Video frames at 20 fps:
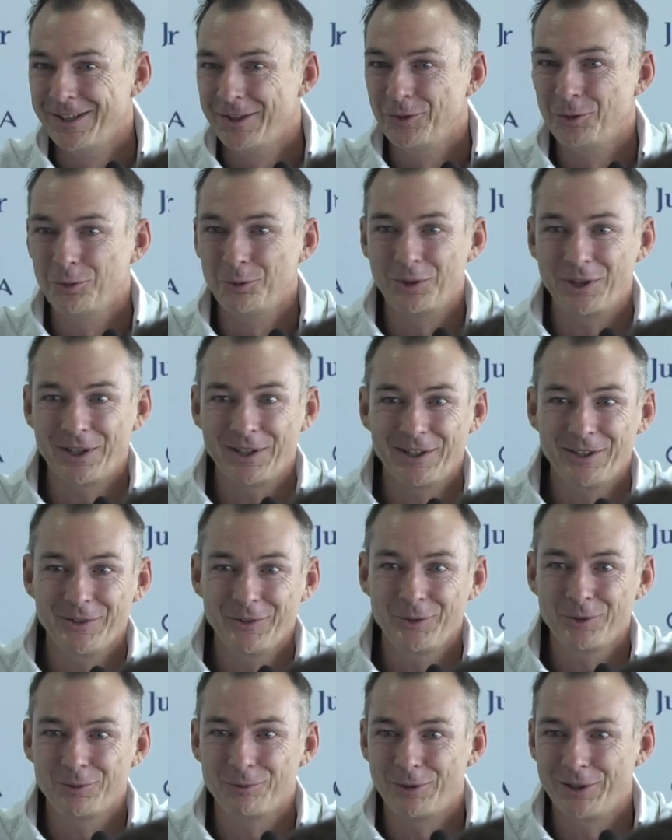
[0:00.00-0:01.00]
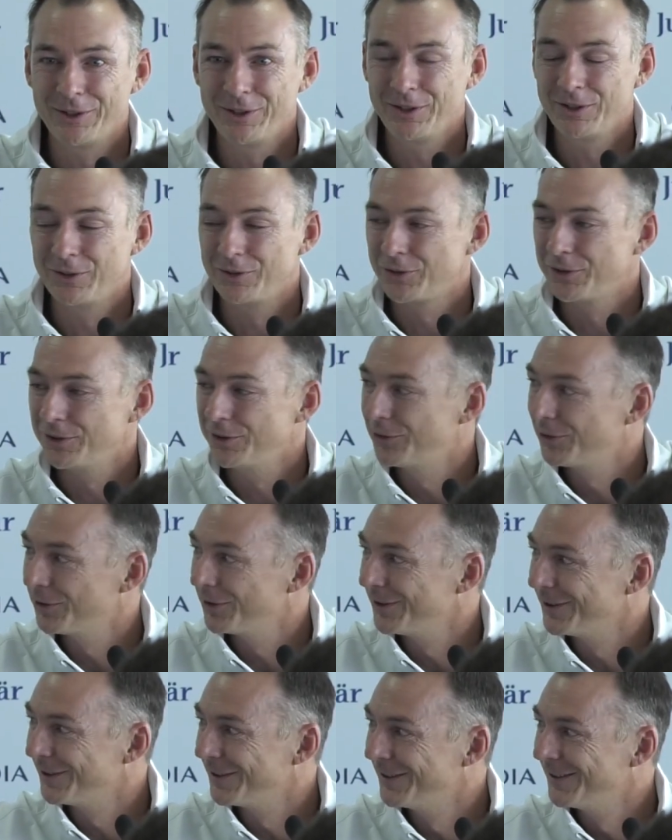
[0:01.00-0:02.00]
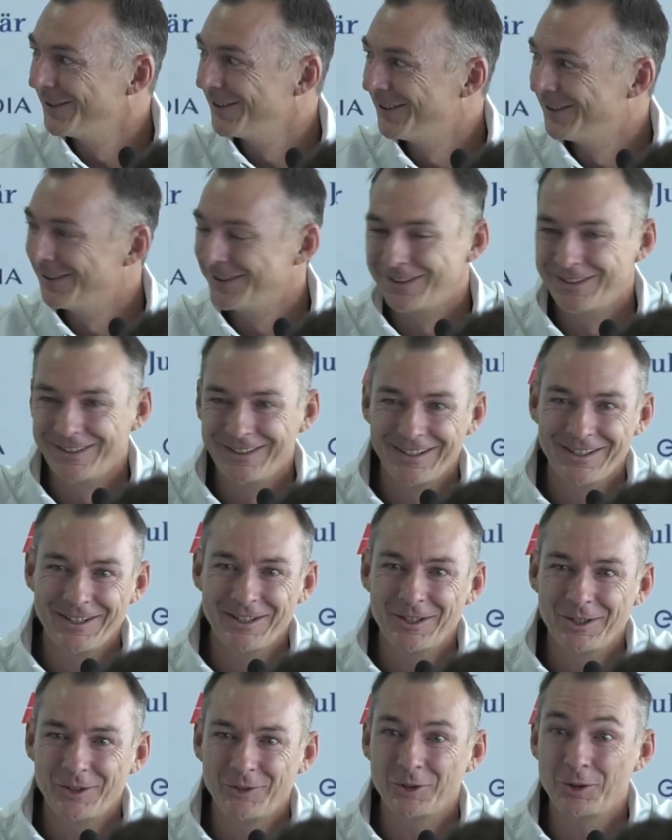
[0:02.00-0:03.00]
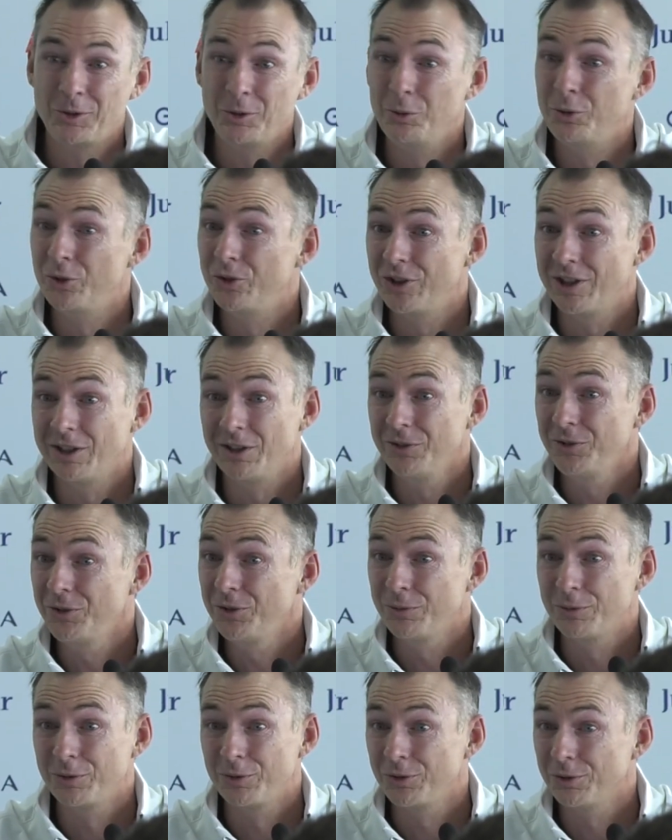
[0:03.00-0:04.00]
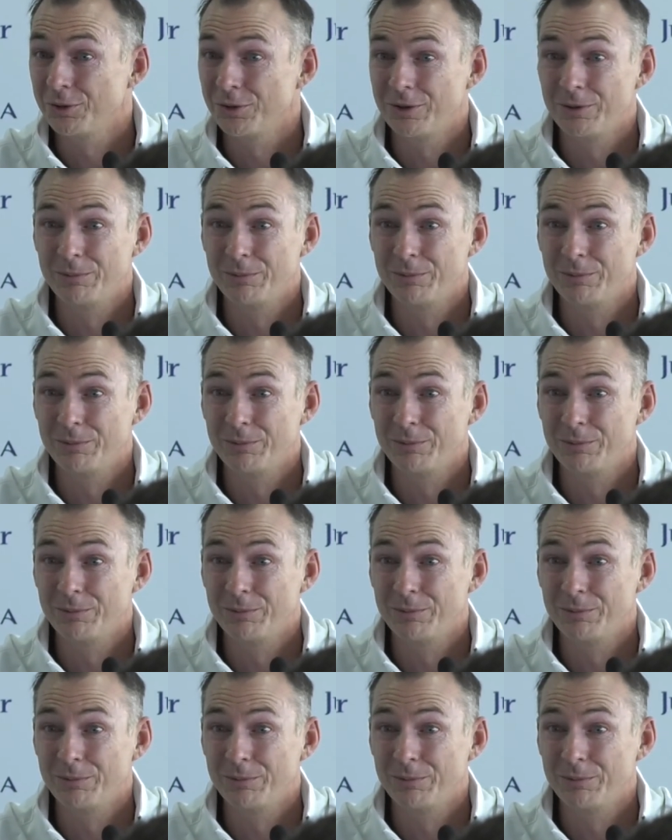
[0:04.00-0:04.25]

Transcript: two cars running. It's a huge challenge for sure.